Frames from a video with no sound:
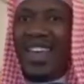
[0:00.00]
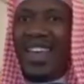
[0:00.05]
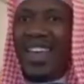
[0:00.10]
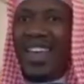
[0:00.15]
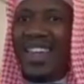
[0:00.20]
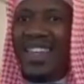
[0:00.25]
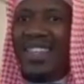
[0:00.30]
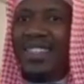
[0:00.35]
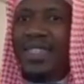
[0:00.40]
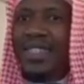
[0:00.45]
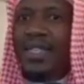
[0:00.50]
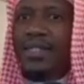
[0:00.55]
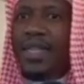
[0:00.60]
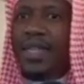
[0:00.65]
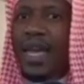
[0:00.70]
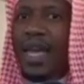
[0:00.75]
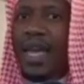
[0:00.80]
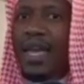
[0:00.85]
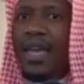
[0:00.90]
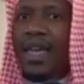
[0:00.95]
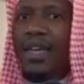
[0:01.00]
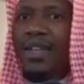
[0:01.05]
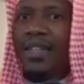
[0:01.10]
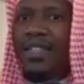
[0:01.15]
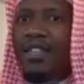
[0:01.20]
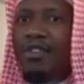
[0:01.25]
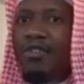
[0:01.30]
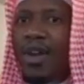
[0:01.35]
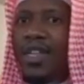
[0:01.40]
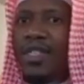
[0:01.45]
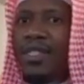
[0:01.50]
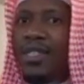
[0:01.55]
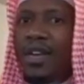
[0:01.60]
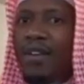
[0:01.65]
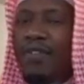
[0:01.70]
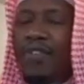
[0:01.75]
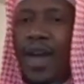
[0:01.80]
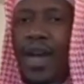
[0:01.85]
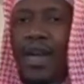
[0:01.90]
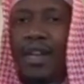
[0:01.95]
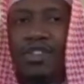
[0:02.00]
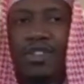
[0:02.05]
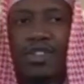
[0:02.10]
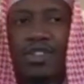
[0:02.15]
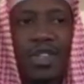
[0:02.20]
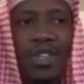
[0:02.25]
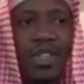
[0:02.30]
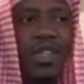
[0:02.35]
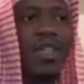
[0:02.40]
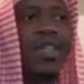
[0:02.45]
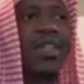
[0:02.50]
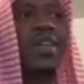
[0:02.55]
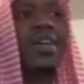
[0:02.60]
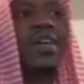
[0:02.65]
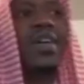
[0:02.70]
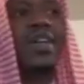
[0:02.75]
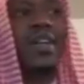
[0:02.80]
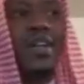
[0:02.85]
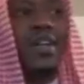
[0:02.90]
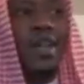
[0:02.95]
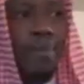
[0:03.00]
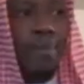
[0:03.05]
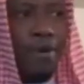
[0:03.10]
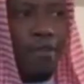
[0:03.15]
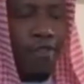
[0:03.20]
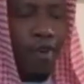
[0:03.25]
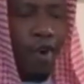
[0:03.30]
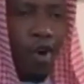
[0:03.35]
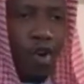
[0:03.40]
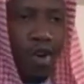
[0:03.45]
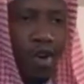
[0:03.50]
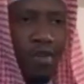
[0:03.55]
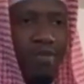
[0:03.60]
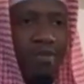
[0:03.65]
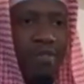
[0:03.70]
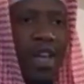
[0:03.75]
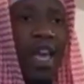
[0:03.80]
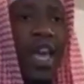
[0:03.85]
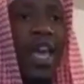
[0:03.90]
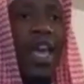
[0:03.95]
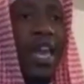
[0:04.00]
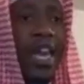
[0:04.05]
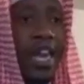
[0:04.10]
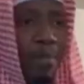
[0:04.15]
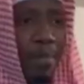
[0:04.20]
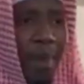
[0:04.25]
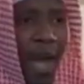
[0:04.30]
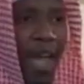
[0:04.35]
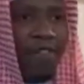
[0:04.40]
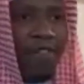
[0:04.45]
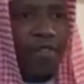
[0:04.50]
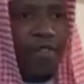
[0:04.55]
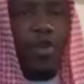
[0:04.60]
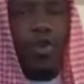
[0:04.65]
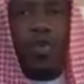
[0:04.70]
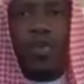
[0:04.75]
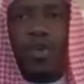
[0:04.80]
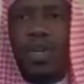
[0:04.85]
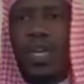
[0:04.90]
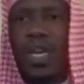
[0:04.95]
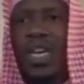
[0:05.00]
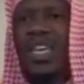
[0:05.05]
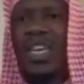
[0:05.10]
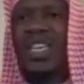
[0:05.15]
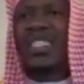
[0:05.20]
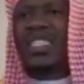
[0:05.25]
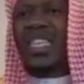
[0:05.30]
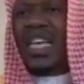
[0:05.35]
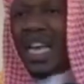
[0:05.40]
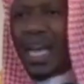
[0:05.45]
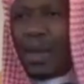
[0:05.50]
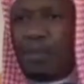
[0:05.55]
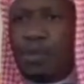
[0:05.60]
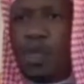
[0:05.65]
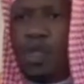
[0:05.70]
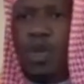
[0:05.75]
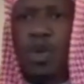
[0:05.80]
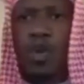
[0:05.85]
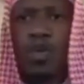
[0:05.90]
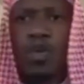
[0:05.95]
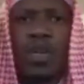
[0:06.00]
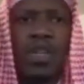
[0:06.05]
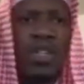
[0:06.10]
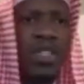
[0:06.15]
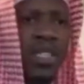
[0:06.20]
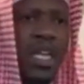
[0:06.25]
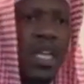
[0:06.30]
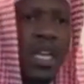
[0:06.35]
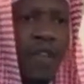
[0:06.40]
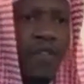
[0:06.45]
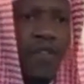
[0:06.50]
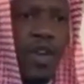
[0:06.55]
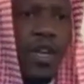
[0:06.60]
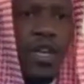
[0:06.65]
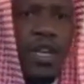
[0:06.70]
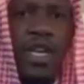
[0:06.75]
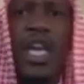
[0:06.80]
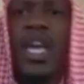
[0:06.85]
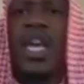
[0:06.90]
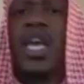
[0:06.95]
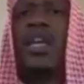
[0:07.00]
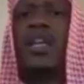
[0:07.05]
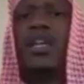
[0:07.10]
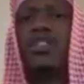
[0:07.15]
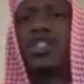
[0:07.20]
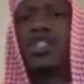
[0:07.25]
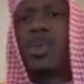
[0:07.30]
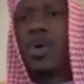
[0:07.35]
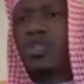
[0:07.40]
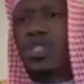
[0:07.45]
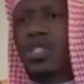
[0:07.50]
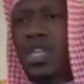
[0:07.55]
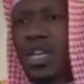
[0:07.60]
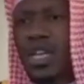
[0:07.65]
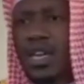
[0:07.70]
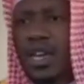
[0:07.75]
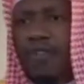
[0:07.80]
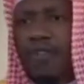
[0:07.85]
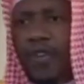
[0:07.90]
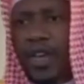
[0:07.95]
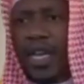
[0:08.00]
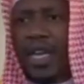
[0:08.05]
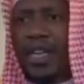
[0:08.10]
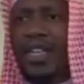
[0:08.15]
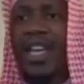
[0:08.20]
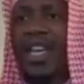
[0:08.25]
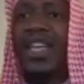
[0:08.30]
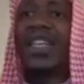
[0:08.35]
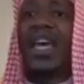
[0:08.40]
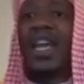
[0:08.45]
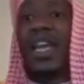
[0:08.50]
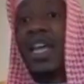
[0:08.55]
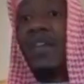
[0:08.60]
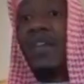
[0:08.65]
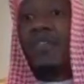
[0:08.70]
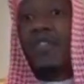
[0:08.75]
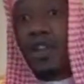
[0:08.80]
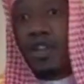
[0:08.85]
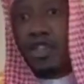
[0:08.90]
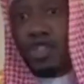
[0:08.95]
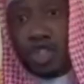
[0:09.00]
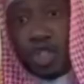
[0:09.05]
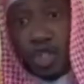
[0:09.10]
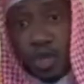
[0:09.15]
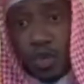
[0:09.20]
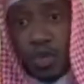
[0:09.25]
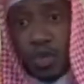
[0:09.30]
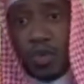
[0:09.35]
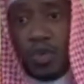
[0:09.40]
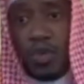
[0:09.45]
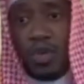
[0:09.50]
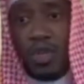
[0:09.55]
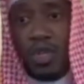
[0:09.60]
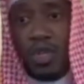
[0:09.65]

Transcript: it is the day, the great day of Hajj. Number 4, and in my view, is absolutely significant. It is so significant that even a Jew